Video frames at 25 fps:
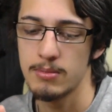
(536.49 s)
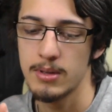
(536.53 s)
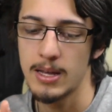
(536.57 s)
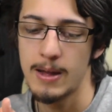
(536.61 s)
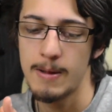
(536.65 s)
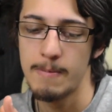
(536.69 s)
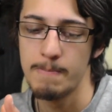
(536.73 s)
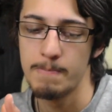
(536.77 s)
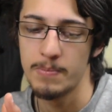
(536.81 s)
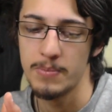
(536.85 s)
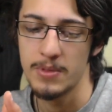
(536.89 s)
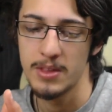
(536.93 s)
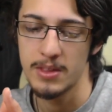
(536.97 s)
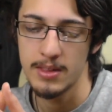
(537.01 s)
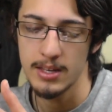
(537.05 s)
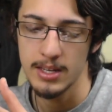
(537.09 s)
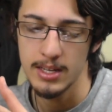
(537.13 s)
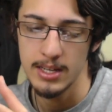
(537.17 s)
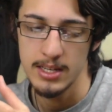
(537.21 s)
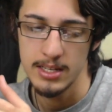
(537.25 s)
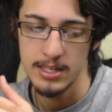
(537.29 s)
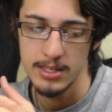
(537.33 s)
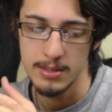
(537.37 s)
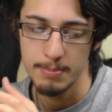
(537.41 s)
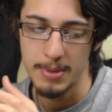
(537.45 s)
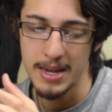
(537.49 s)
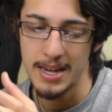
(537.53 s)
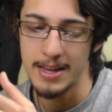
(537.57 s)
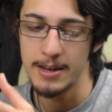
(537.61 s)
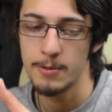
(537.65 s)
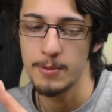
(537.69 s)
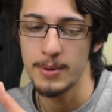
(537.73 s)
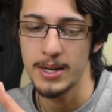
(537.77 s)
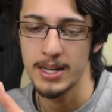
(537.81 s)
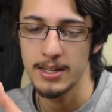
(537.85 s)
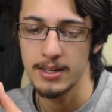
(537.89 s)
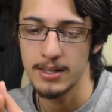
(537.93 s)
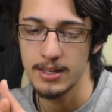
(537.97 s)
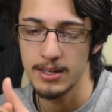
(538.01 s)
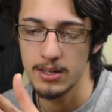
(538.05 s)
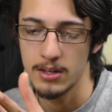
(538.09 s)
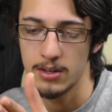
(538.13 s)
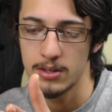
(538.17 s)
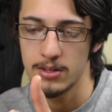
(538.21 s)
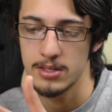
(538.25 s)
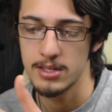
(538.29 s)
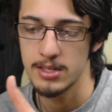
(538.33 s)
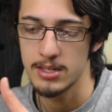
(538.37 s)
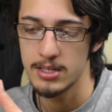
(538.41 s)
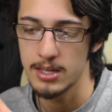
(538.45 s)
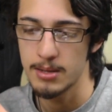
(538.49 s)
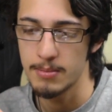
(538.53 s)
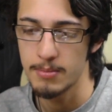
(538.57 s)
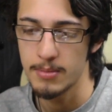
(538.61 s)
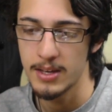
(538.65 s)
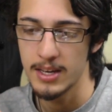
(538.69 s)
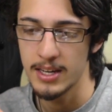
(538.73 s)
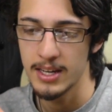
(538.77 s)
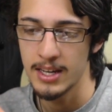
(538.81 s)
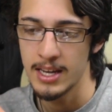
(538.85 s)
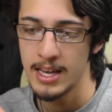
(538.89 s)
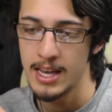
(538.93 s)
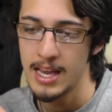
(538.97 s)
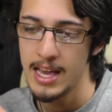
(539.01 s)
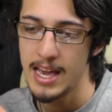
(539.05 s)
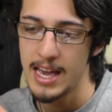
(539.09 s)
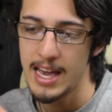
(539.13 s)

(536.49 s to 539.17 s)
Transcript: The thing is, bandwagoning onto something,